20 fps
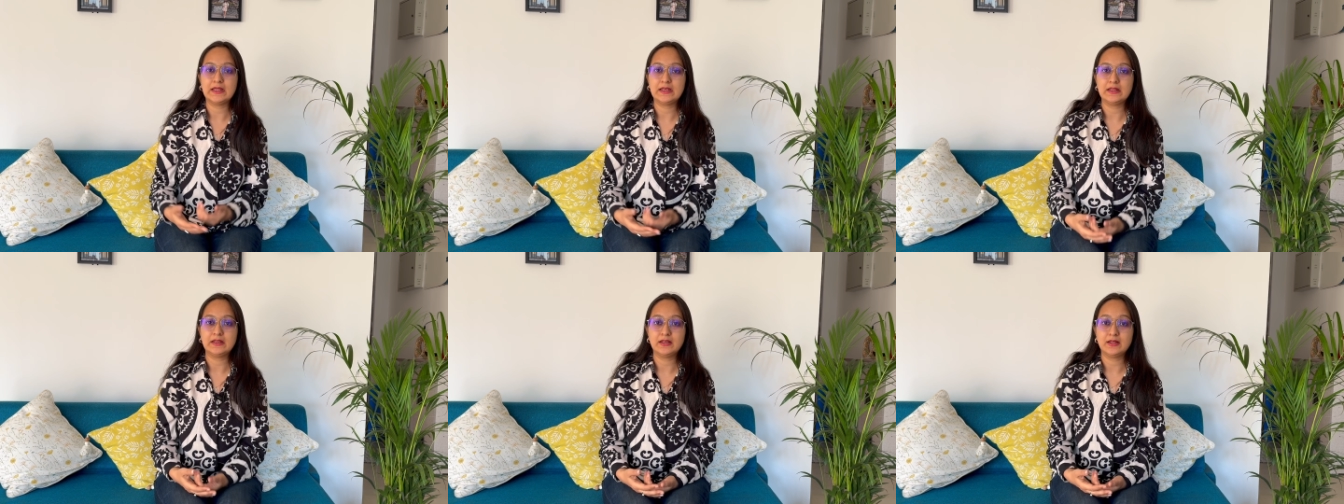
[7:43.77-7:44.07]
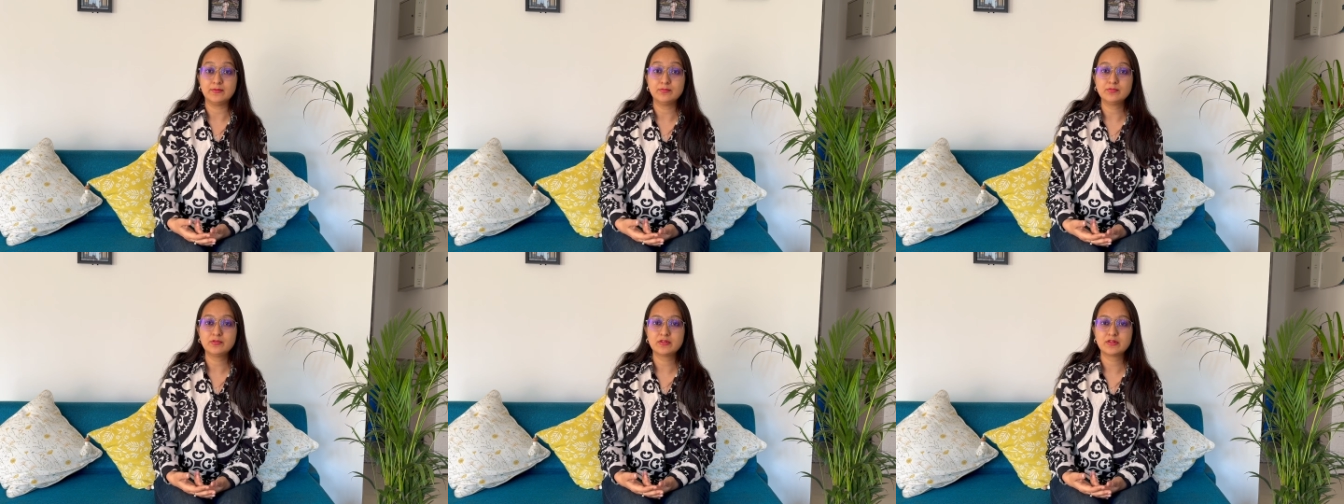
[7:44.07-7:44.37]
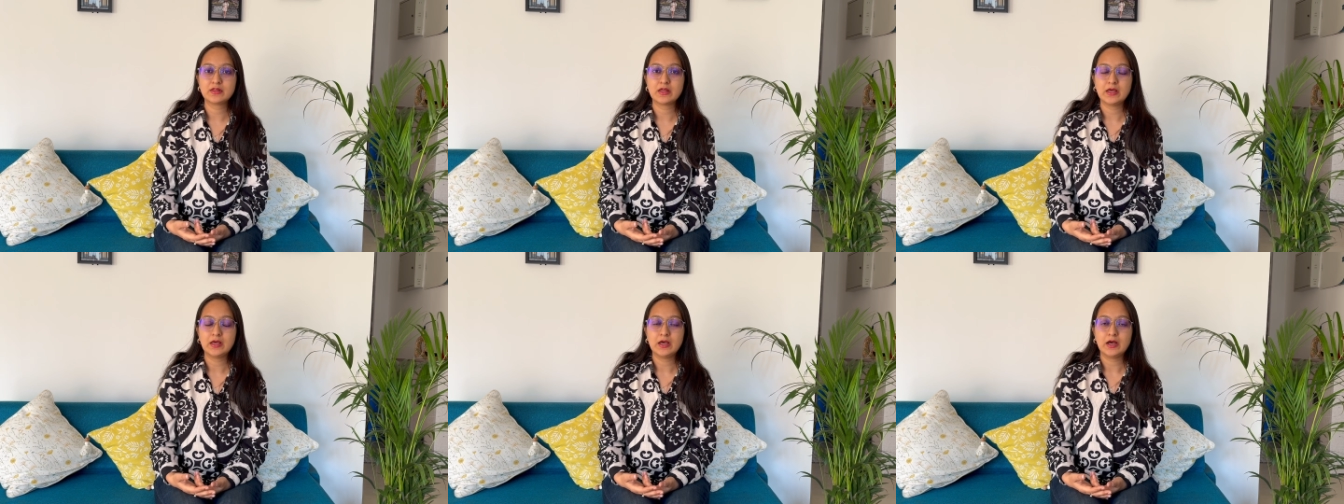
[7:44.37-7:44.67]

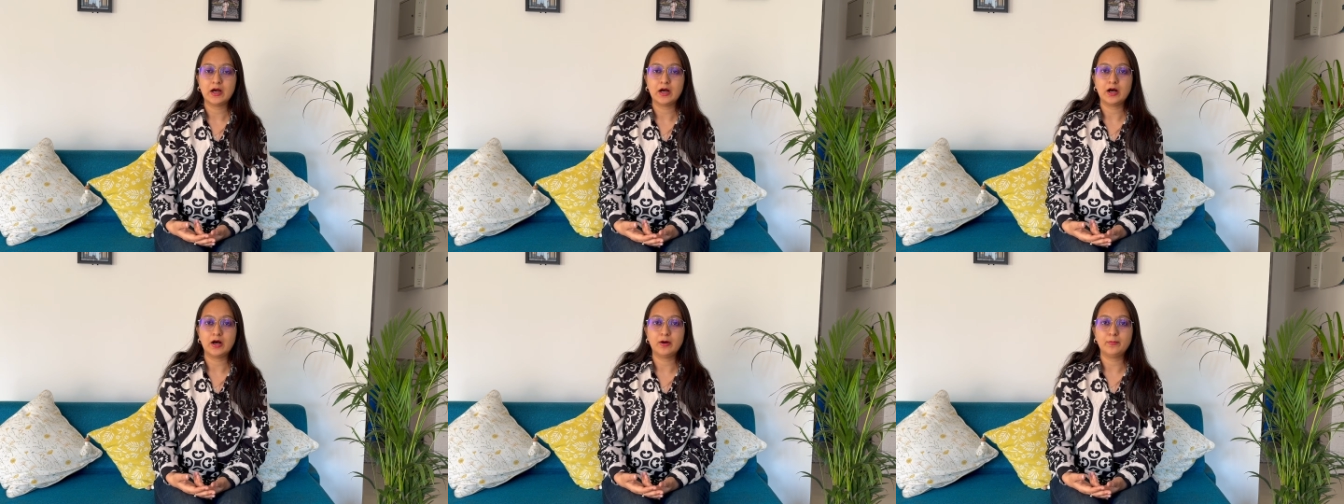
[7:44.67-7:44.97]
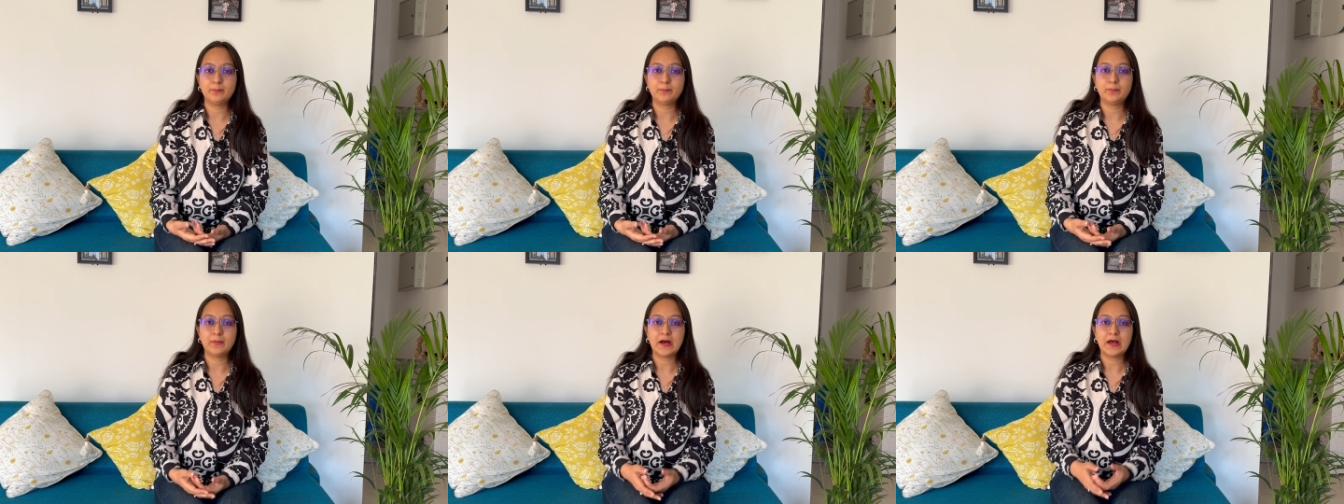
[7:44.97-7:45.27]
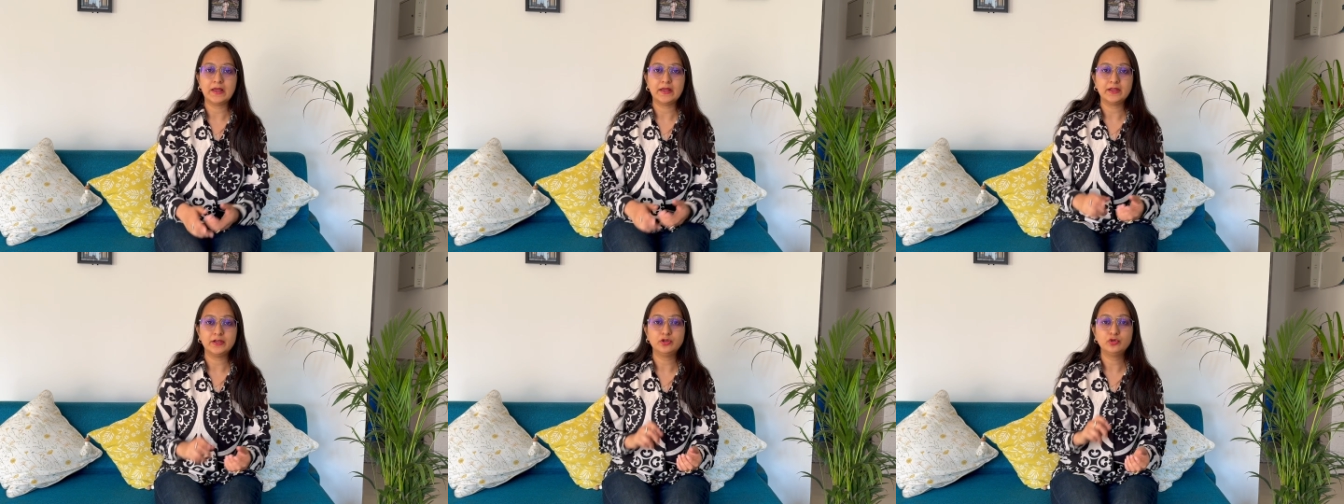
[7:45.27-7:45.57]
LLMs,
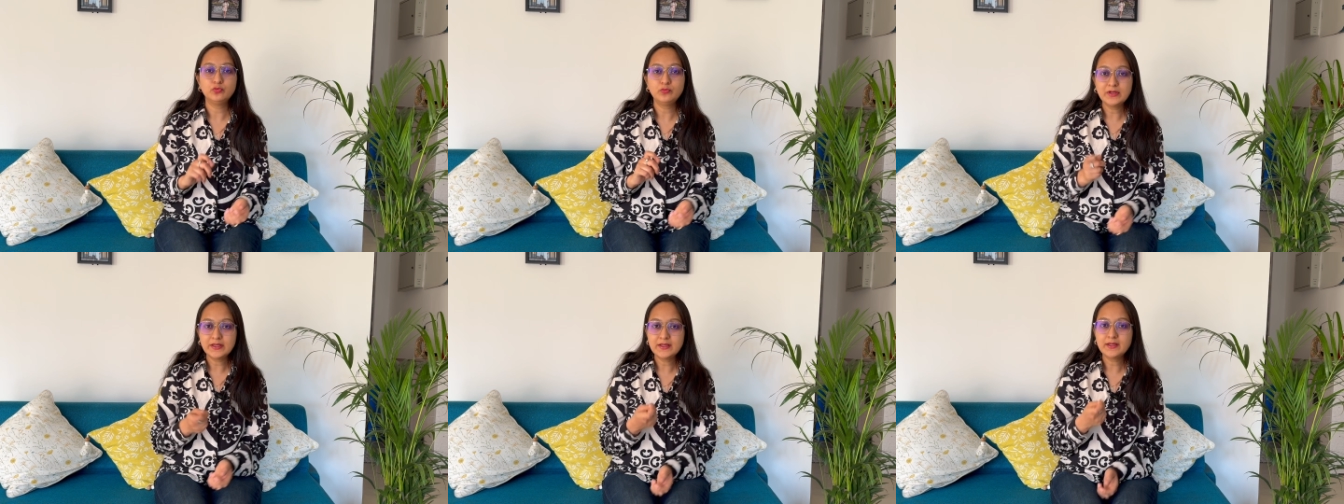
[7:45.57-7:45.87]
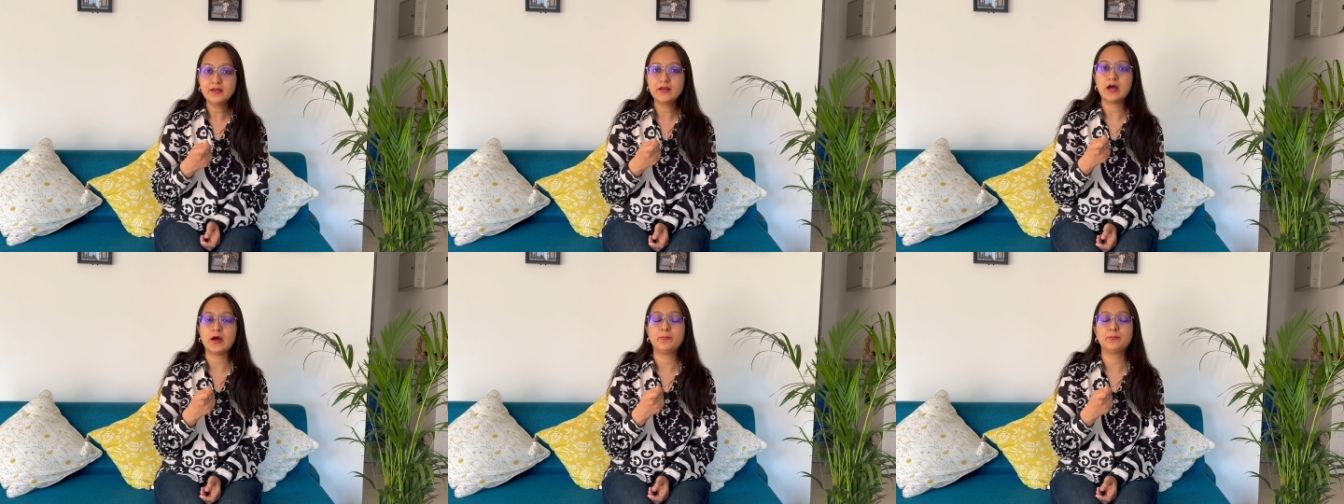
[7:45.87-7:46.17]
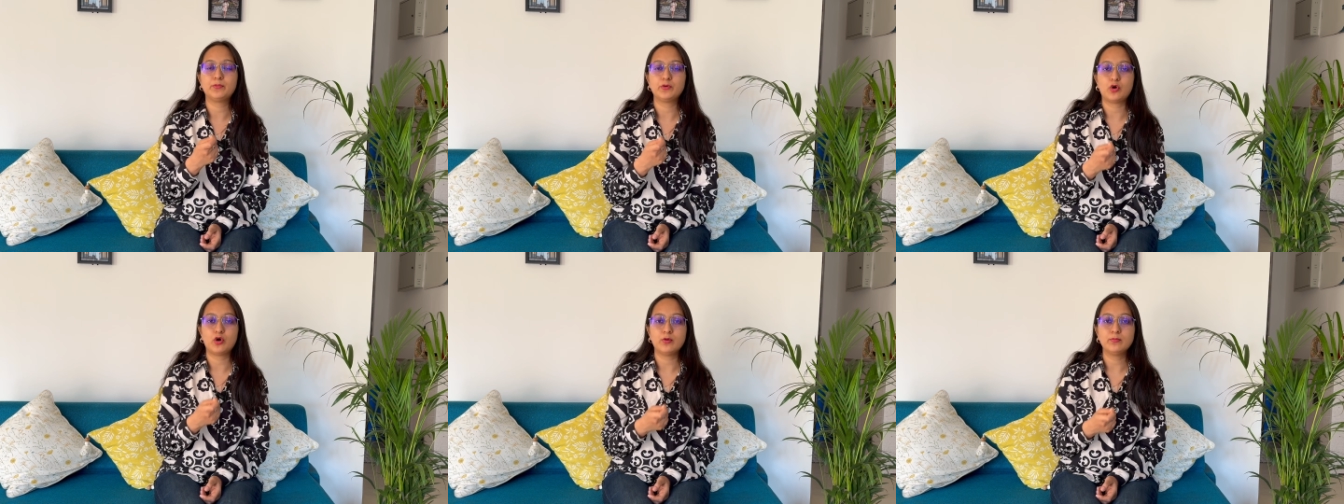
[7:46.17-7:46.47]
by tweaking our
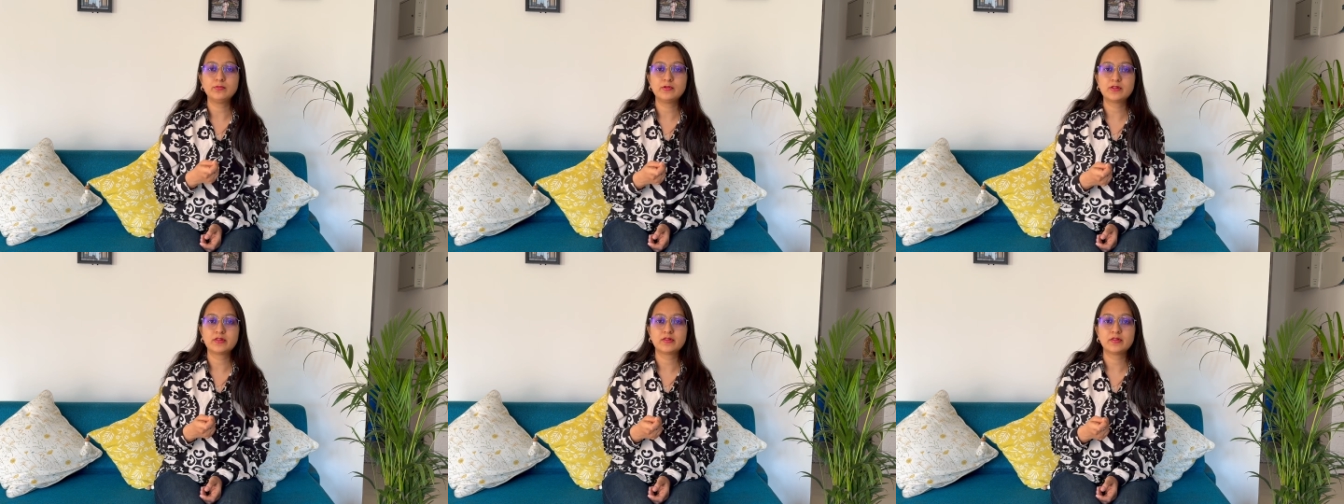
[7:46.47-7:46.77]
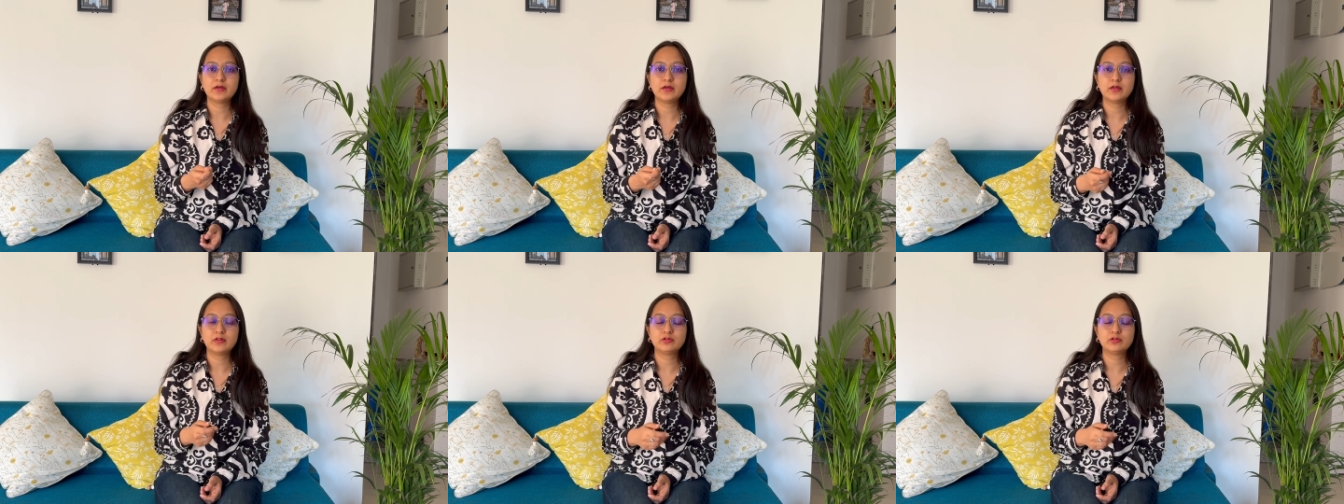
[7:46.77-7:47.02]
prompts